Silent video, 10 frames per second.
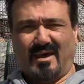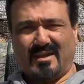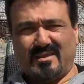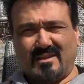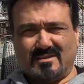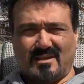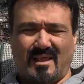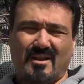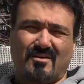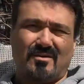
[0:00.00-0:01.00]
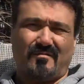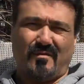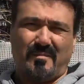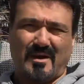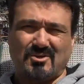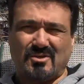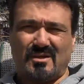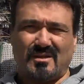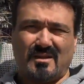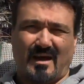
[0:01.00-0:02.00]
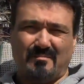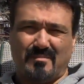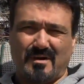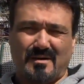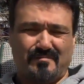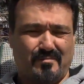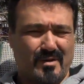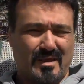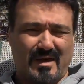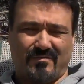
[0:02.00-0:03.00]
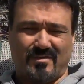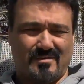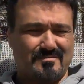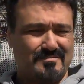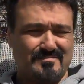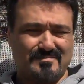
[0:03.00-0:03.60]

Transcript: I think there's a lot of good information in it. But after